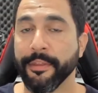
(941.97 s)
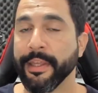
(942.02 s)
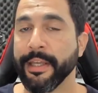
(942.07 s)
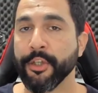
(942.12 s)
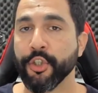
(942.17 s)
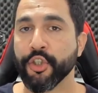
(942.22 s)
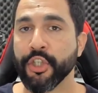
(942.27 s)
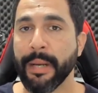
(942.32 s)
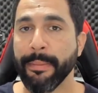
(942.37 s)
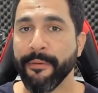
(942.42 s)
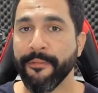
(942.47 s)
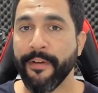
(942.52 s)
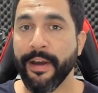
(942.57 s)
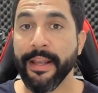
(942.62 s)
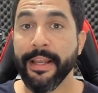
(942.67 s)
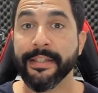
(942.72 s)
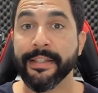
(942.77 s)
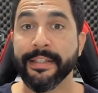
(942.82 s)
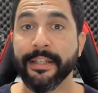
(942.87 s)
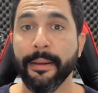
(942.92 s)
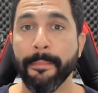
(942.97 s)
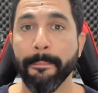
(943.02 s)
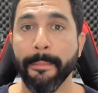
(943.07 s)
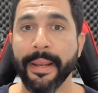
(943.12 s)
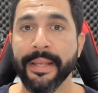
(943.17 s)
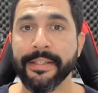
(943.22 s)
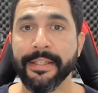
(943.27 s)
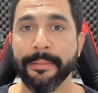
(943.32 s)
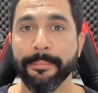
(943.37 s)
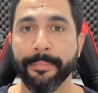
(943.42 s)
then Shopify is an
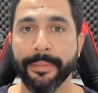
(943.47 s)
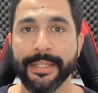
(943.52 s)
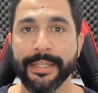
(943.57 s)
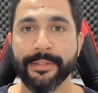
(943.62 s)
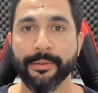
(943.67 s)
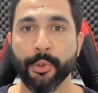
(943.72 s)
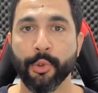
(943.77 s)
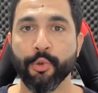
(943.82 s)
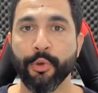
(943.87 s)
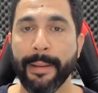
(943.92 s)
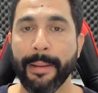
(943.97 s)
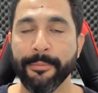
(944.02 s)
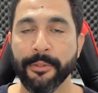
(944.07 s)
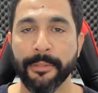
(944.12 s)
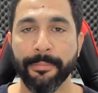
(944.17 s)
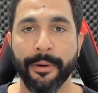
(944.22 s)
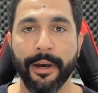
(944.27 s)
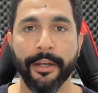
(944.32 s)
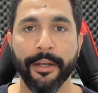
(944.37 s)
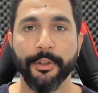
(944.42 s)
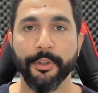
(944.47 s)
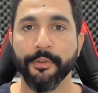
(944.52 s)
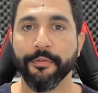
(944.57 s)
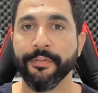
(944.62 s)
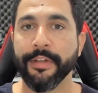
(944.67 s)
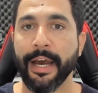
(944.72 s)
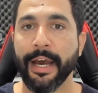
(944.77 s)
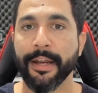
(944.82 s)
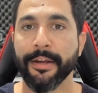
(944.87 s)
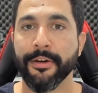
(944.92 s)
amazing place to dropship on.
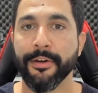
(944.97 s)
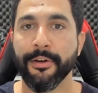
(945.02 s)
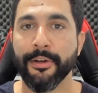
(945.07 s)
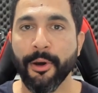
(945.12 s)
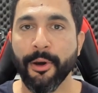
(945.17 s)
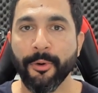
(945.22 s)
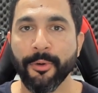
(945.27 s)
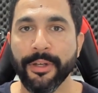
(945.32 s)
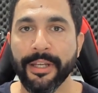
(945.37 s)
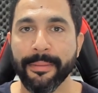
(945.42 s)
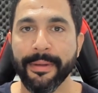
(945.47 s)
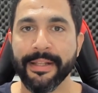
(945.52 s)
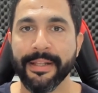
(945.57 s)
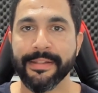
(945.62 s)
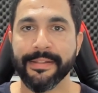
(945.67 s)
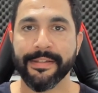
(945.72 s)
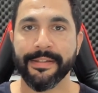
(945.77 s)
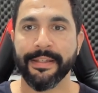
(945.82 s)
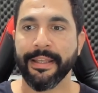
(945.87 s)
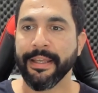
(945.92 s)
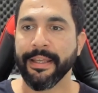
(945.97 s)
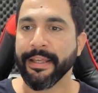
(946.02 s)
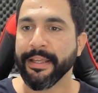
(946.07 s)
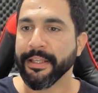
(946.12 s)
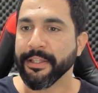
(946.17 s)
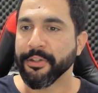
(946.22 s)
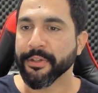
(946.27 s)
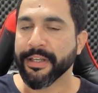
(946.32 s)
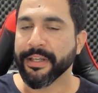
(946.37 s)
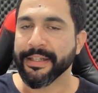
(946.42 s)
You've got no limits.
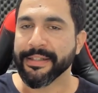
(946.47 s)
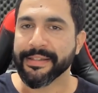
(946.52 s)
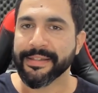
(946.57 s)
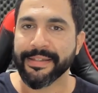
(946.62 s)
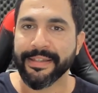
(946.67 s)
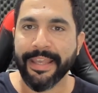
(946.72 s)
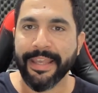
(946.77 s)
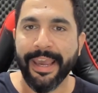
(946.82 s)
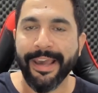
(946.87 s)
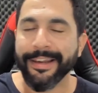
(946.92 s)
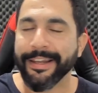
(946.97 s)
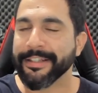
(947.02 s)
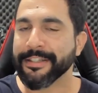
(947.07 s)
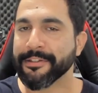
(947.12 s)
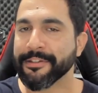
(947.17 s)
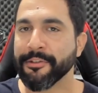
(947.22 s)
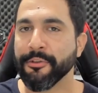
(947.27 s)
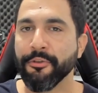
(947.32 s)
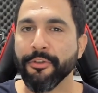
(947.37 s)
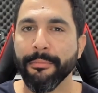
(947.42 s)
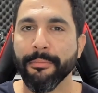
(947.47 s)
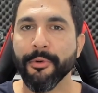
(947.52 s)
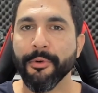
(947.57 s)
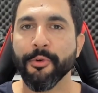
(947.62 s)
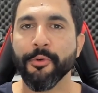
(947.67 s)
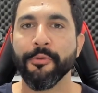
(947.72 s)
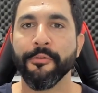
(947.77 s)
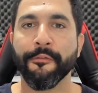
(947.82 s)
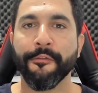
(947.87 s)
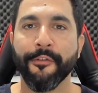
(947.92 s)
You can scale it to the
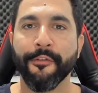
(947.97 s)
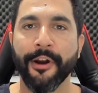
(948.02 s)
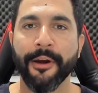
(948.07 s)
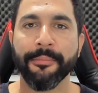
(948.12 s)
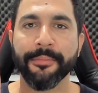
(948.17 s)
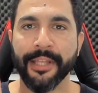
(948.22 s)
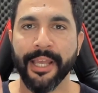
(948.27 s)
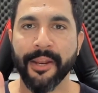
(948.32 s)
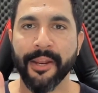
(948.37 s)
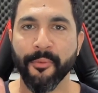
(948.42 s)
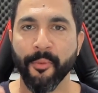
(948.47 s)
moon from day